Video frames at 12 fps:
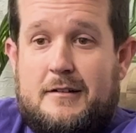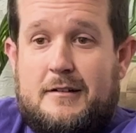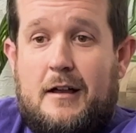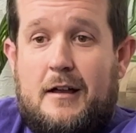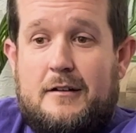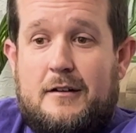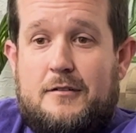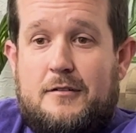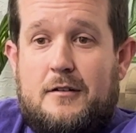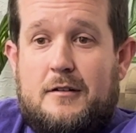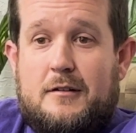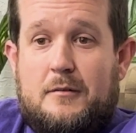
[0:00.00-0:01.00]
got in the
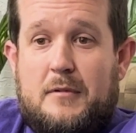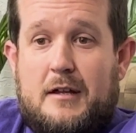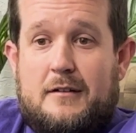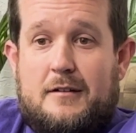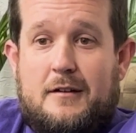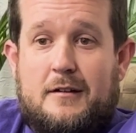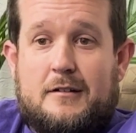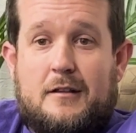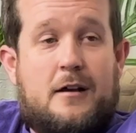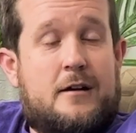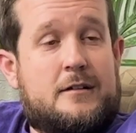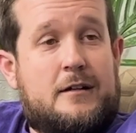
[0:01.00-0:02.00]
truck about 10
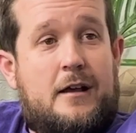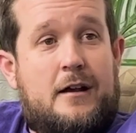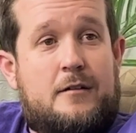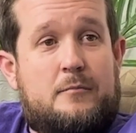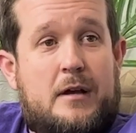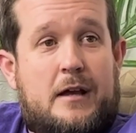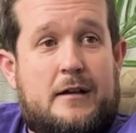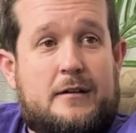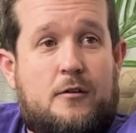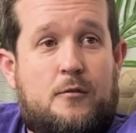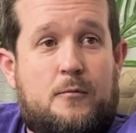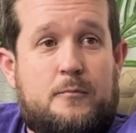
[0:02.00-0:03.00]
o'clock and headed back
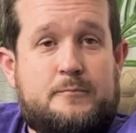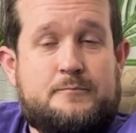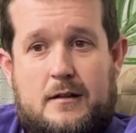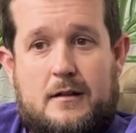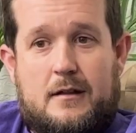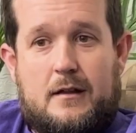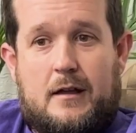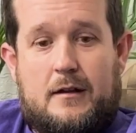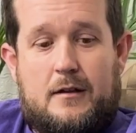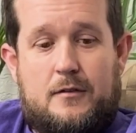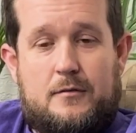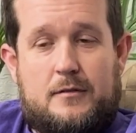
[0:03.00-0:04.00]
home. I
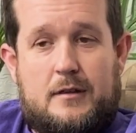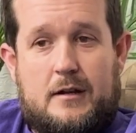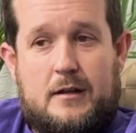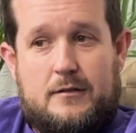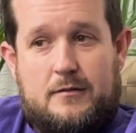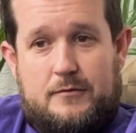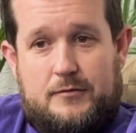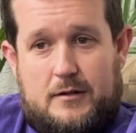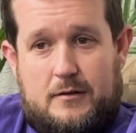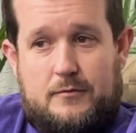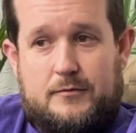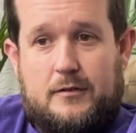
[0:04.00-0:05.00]
know that I drifted
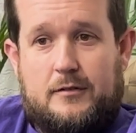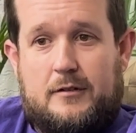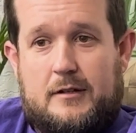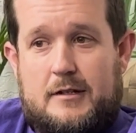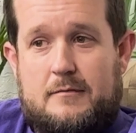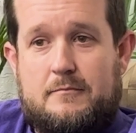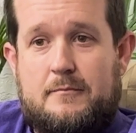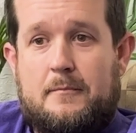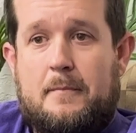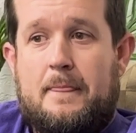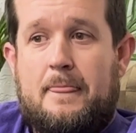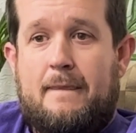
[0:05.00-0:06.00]
off to sleep,
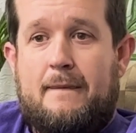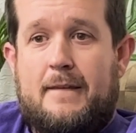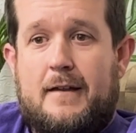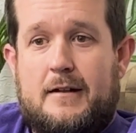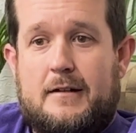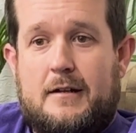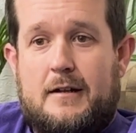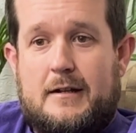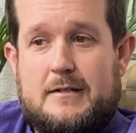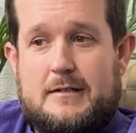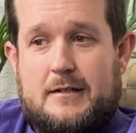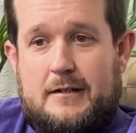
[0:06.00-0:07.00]
and the
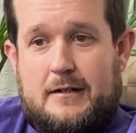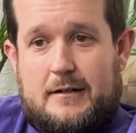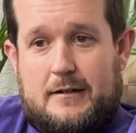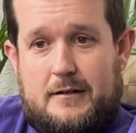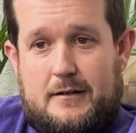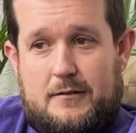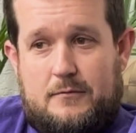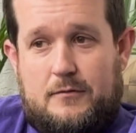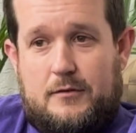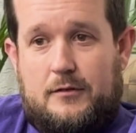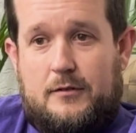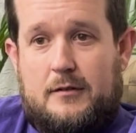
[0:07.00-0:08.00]
next thing I did
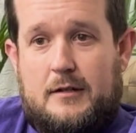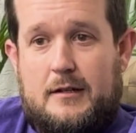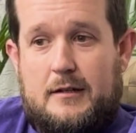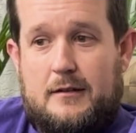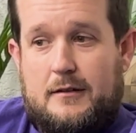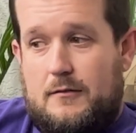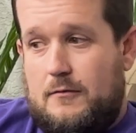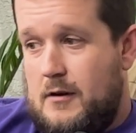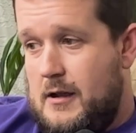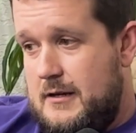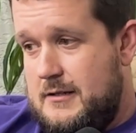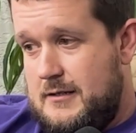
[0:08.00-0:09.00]
was hit the
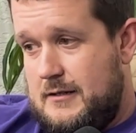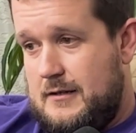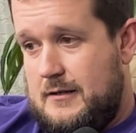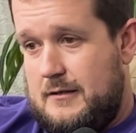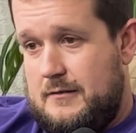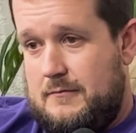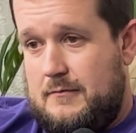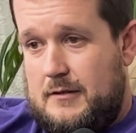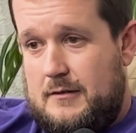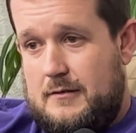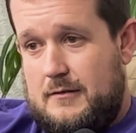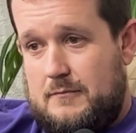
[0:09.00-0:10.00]
right side
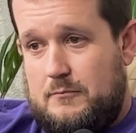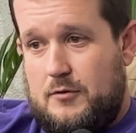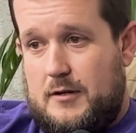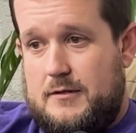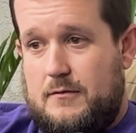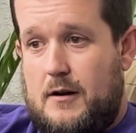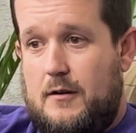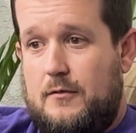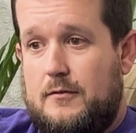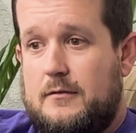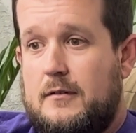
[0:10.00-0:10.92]
bridge rail